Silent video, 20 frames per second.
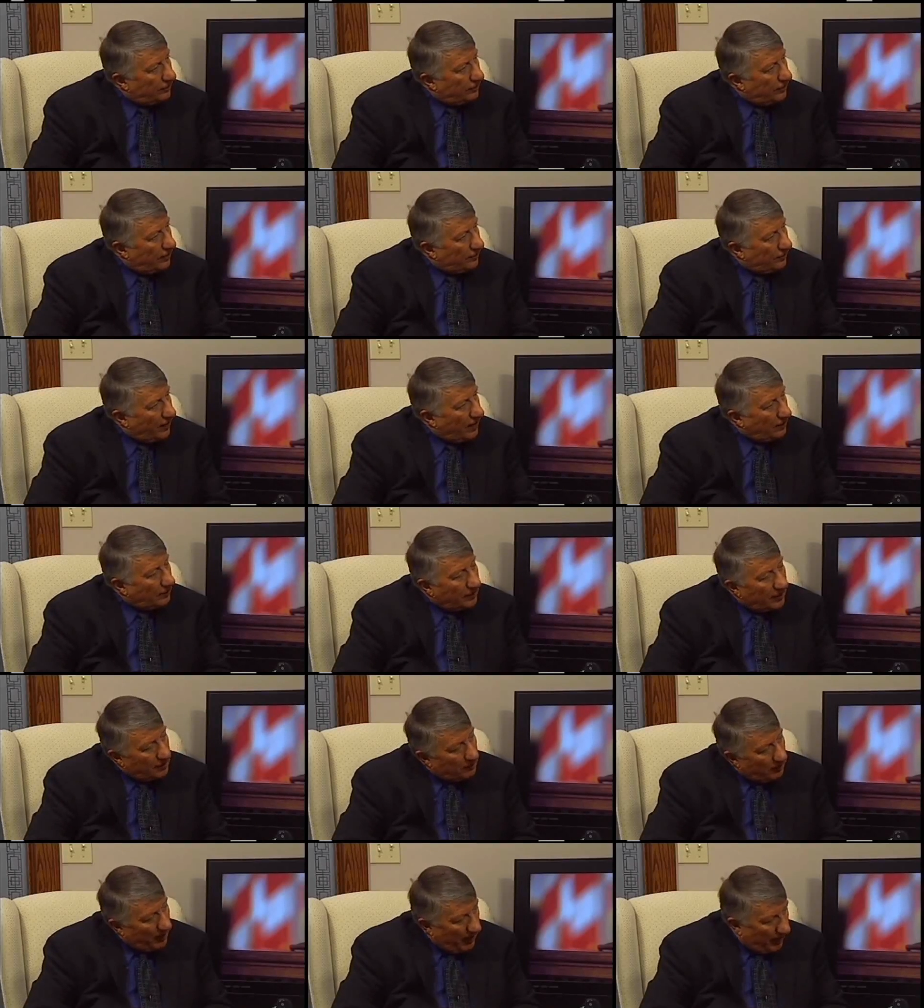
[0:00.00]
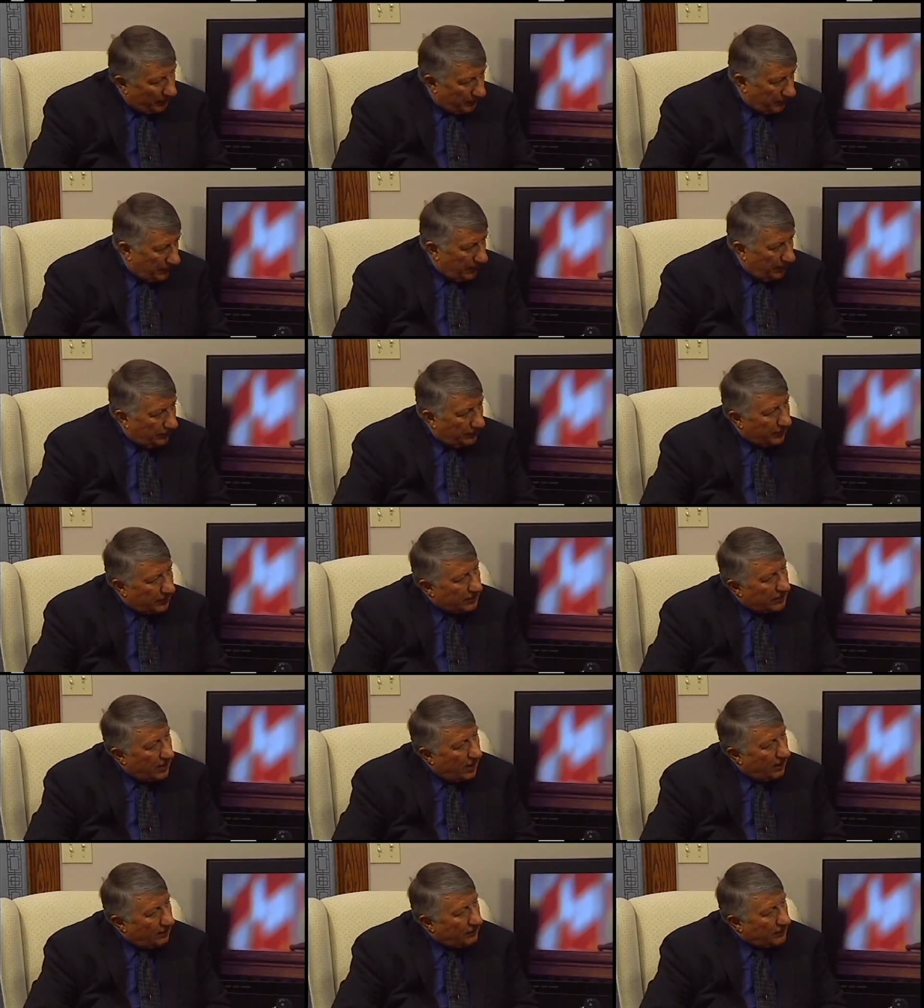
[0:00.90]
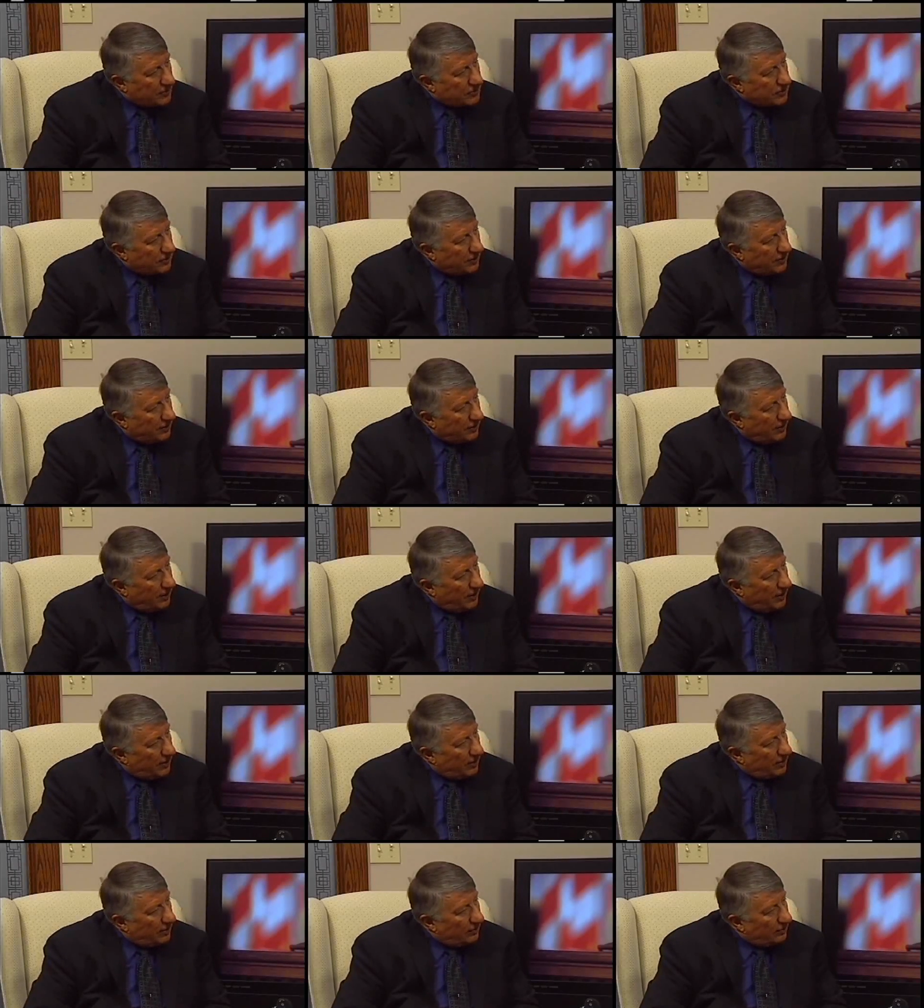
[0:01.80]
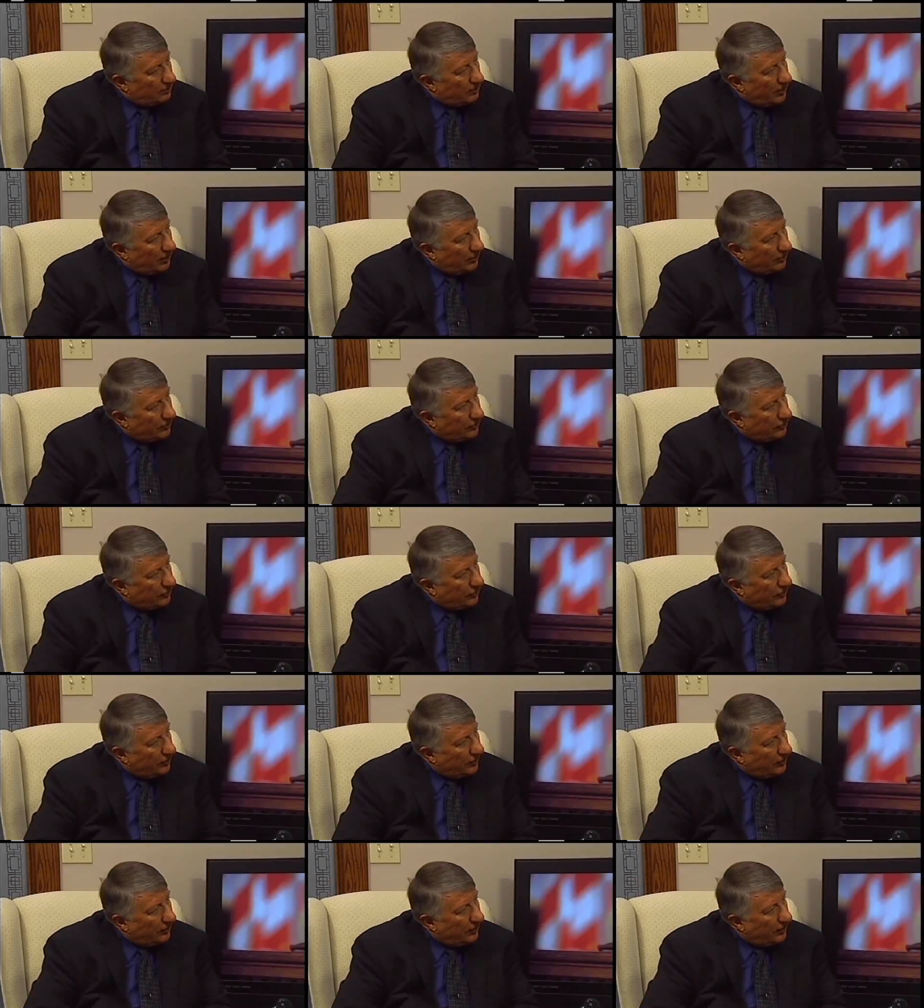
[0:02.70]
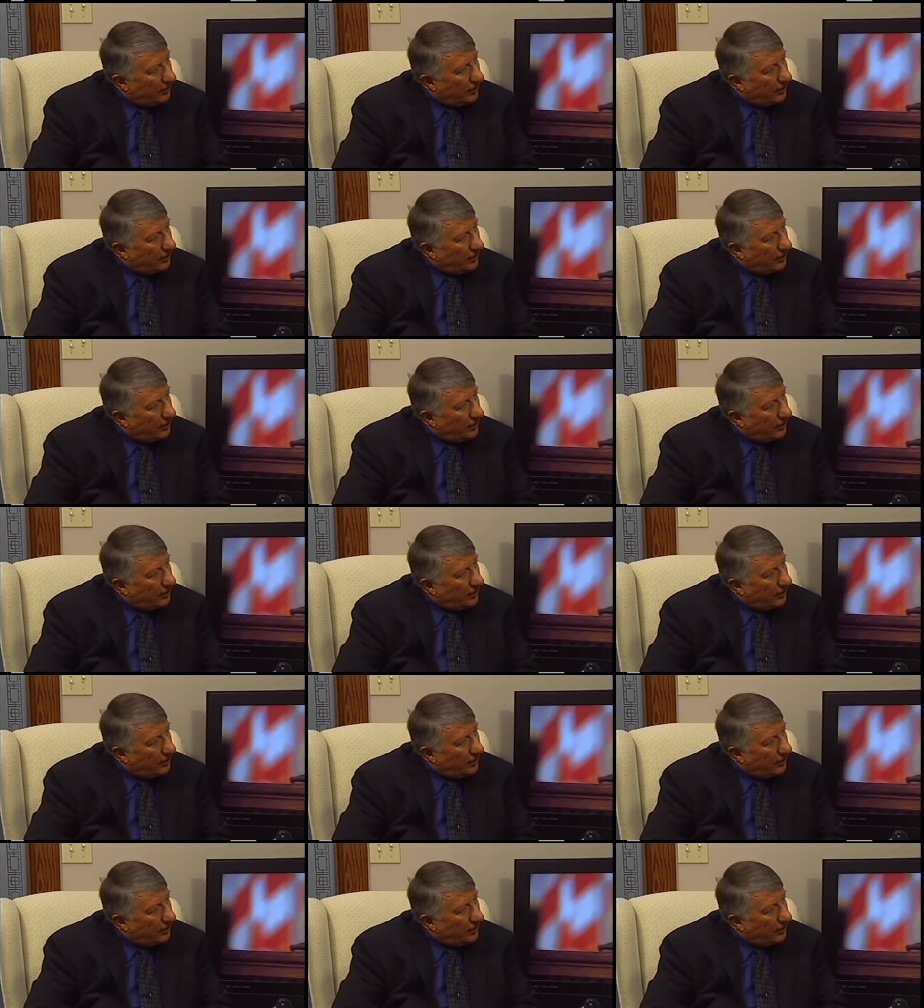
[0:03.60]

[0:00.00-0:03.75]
family background, and obviously uh, the parents uh,